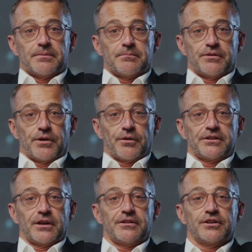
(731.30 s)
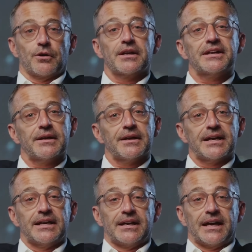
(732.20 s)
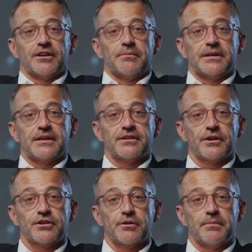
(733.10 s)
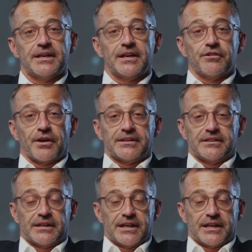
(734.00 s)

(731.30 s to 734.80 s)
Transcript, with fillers: The focus on storytelling and engagement in social media trends